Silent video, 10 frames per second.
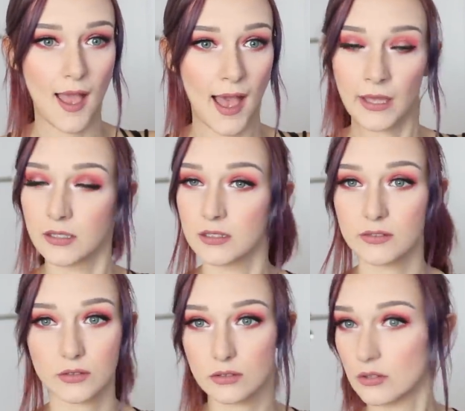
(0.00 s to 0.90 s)

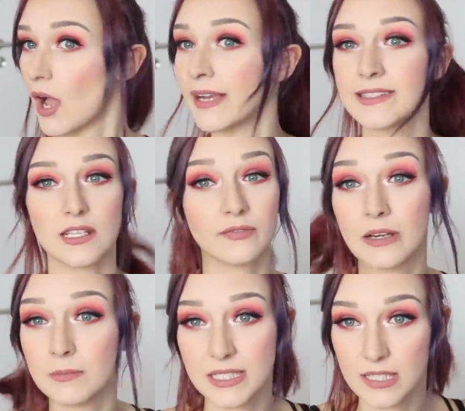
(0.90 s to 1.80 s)
and I did
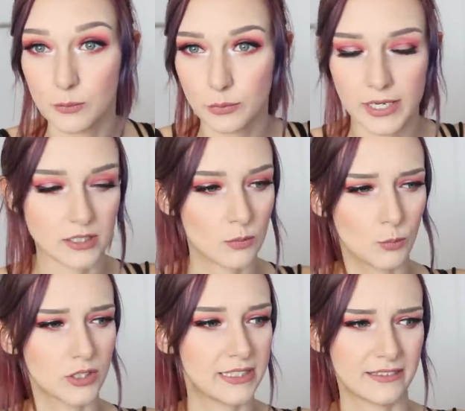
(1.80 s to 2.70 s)
find myself
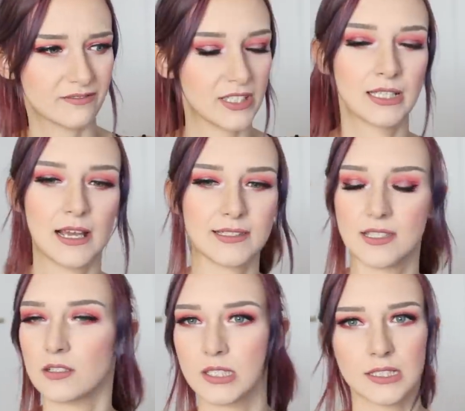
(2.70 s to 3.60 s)
pregnant but didn't
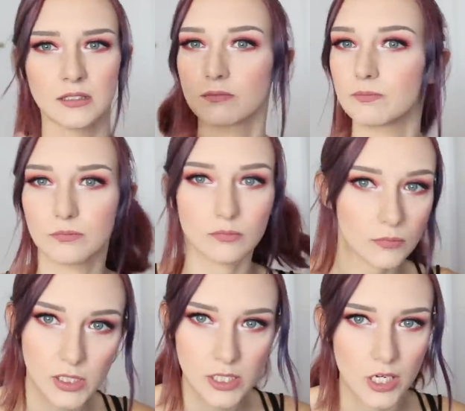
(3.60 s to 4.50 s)
realize it until,
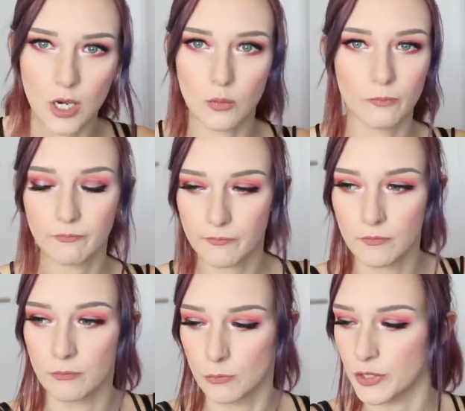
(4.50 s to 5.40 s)
you know,
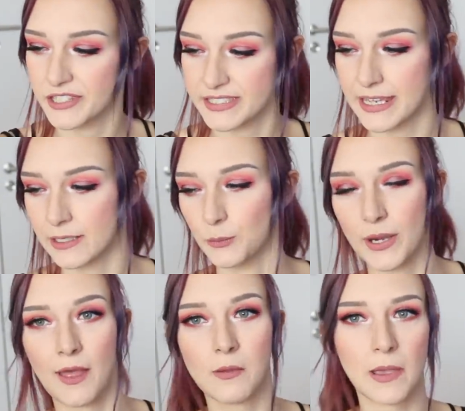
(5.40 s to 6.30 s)
months in
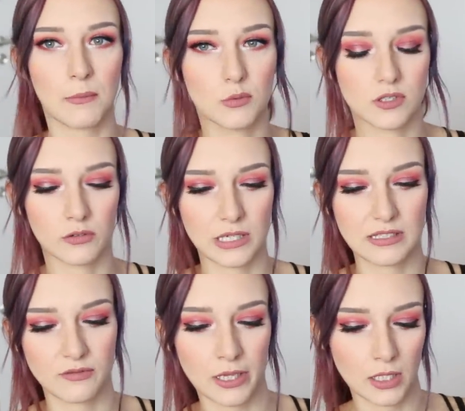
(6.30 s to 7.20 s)
where the baby was already
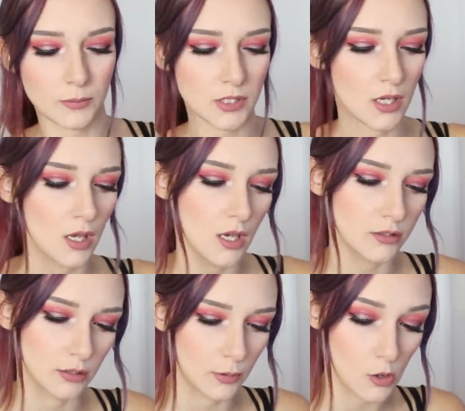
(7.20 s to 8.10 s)
developed
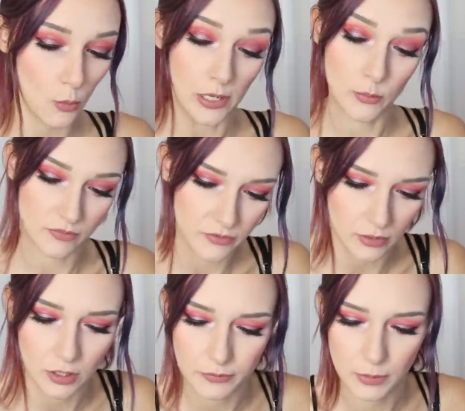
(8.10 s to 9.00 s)
to a point where I wouldn't
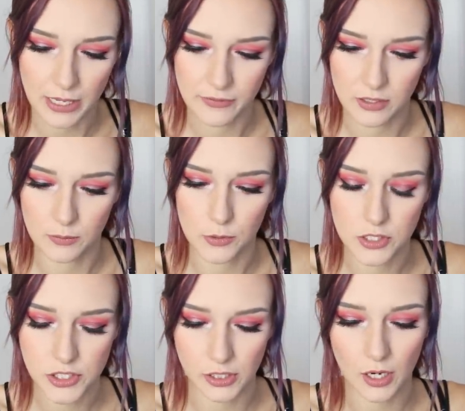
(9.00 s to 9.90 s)
feel comfortable having an
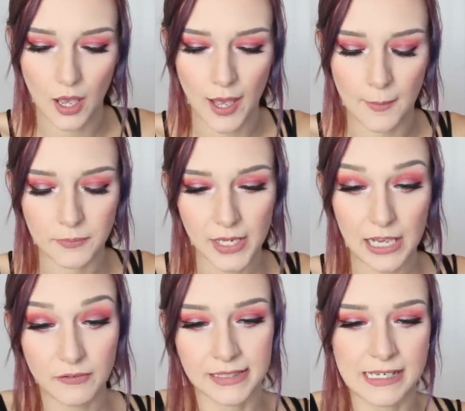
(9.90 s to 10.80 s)
abortion. Um,
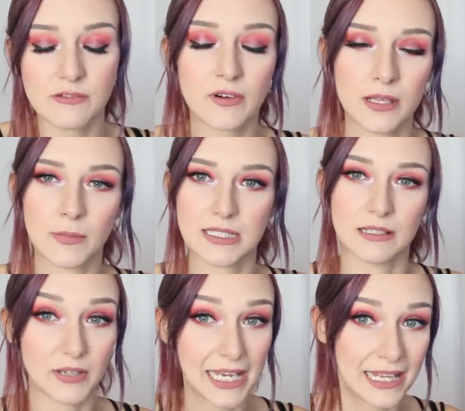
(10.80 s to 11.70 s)
if I did find
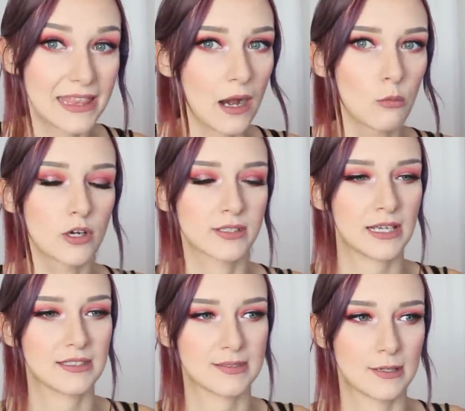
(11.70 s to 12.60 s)
myself in that worst
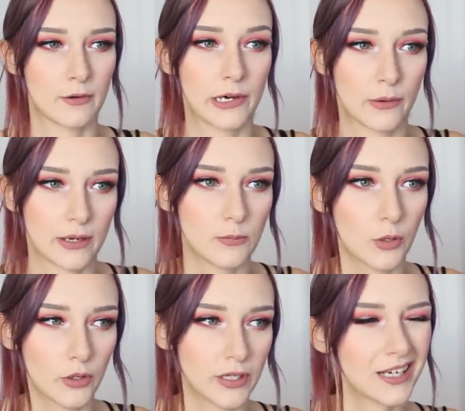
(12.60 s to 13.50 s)
case scenario at any
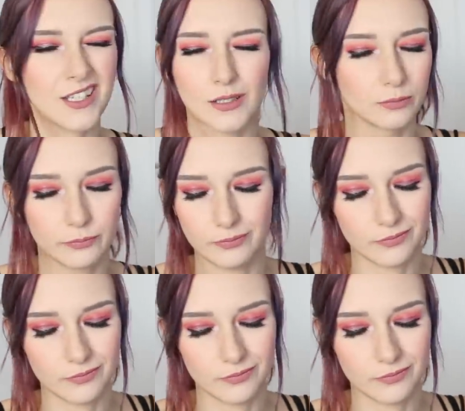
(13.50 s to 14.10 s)
point, I know